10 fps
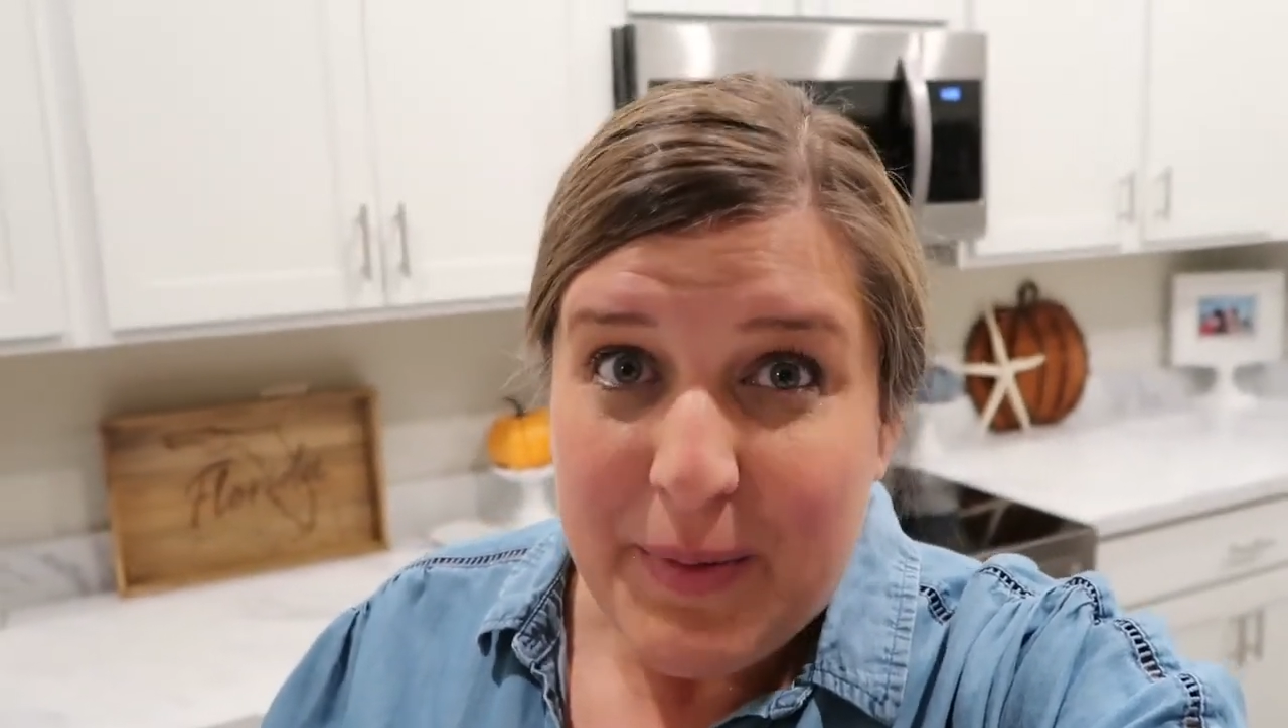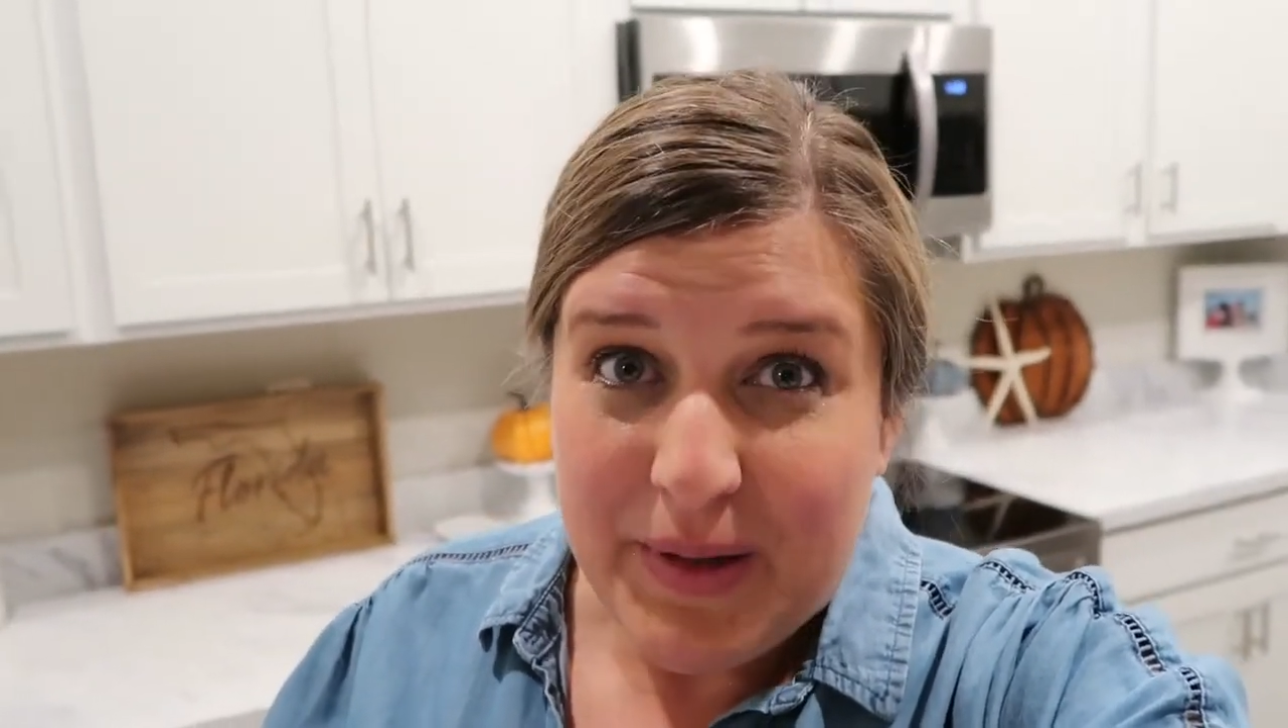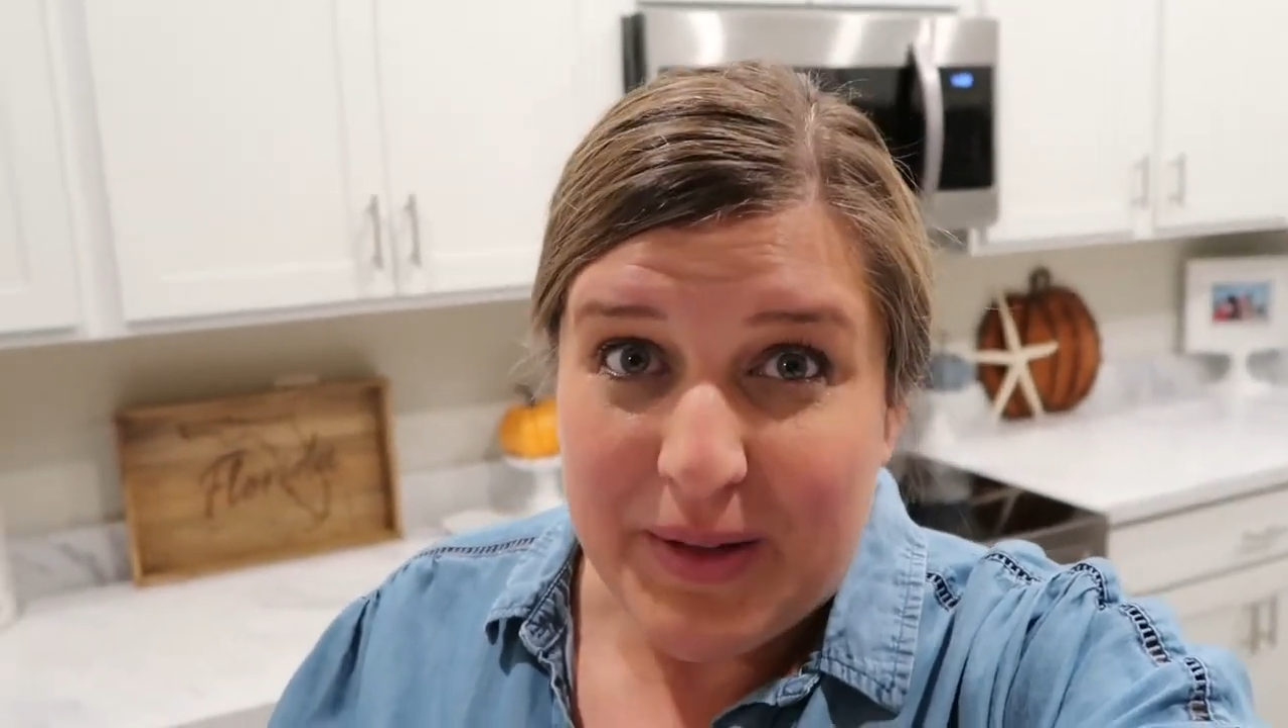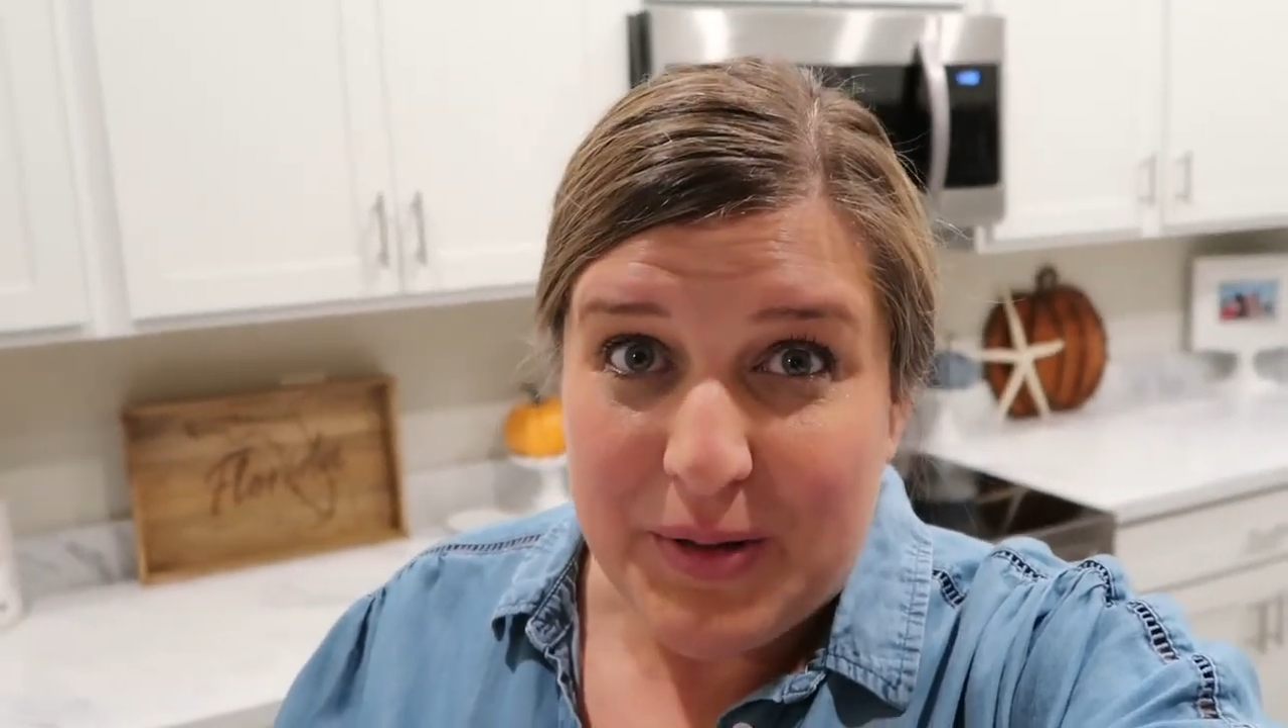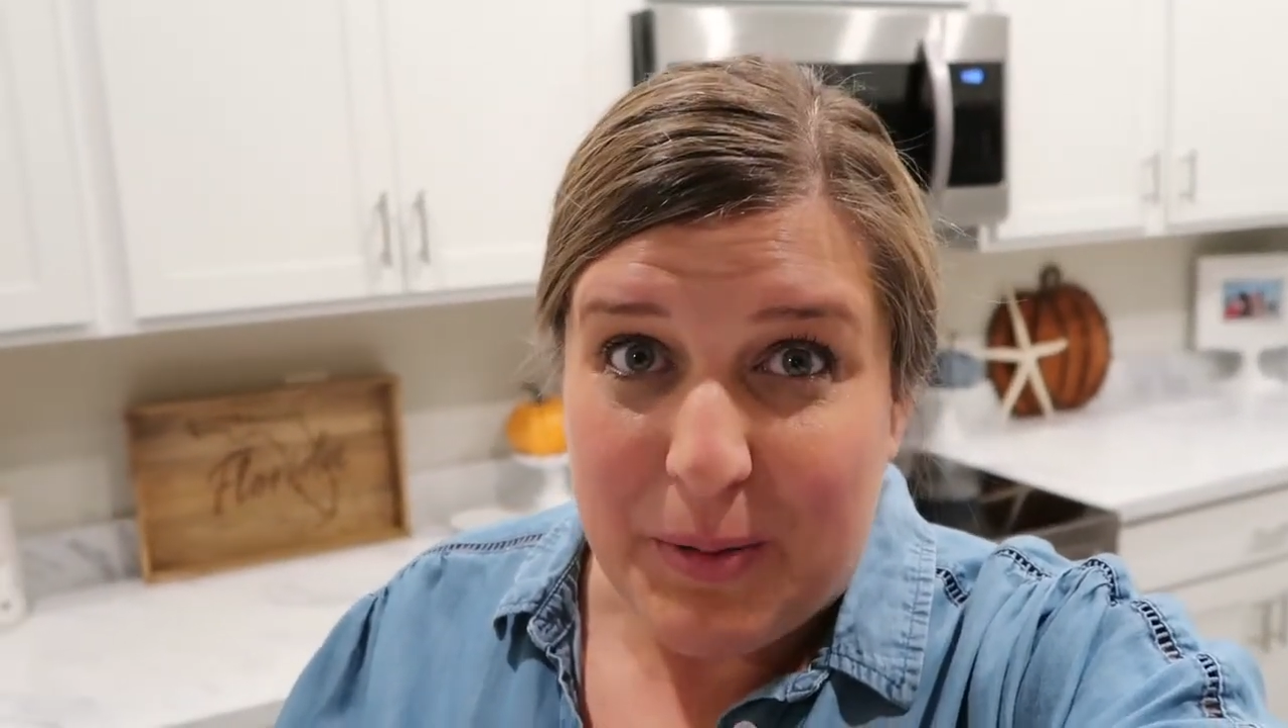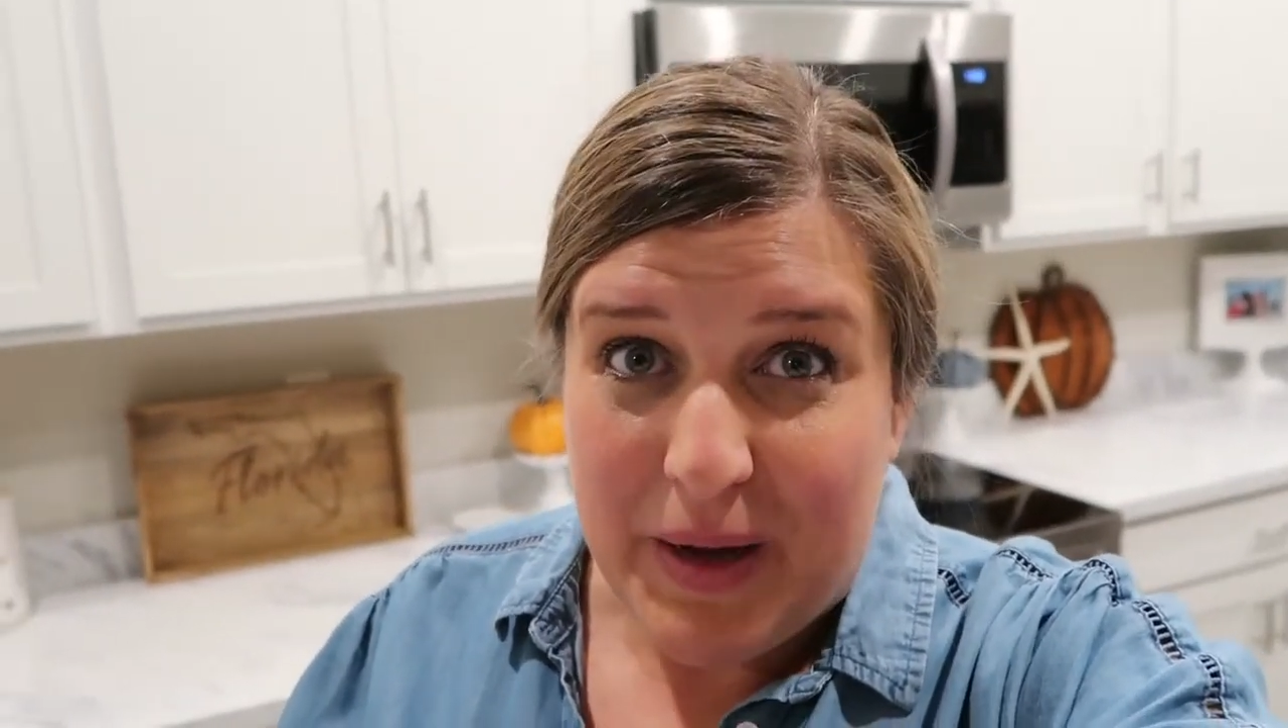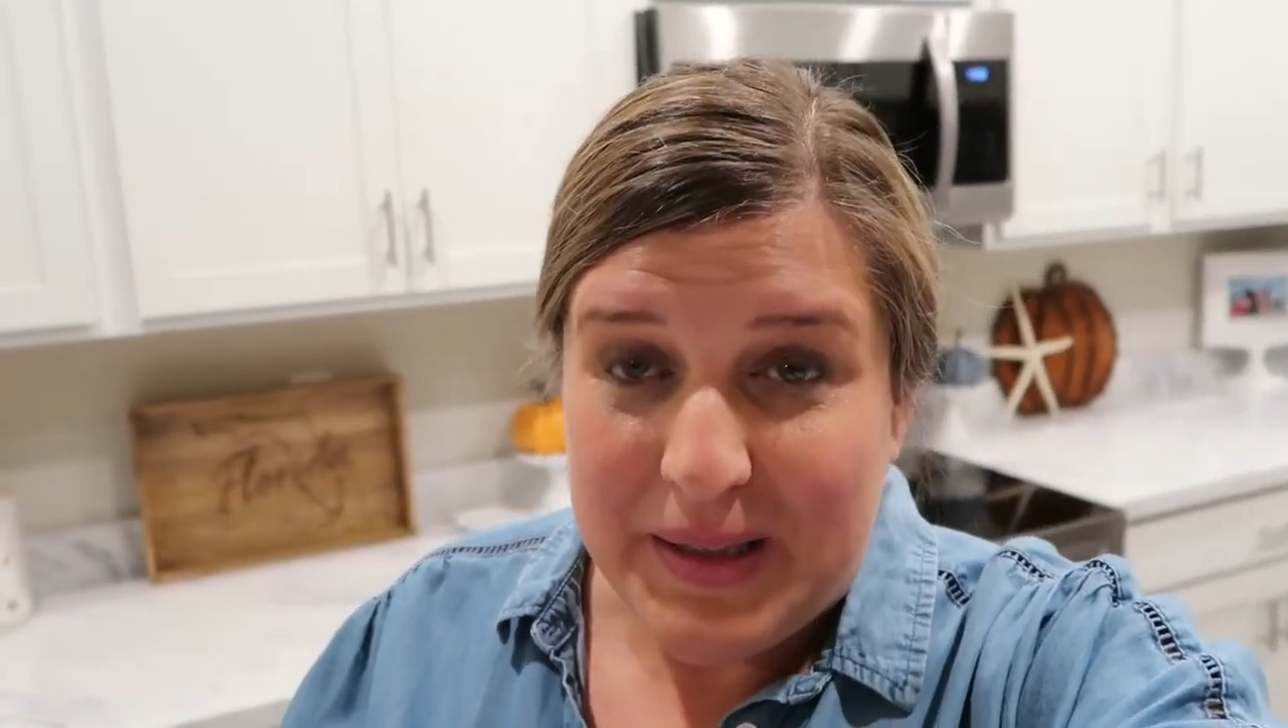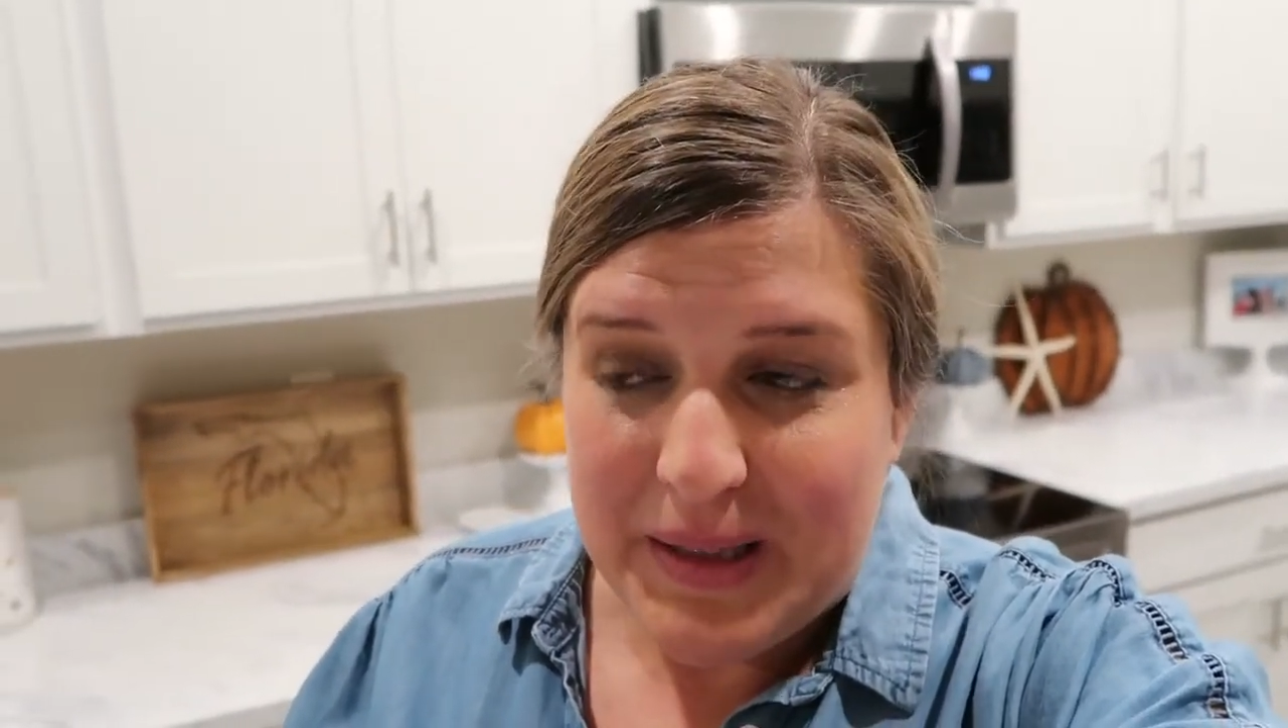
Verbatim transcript: We get to go back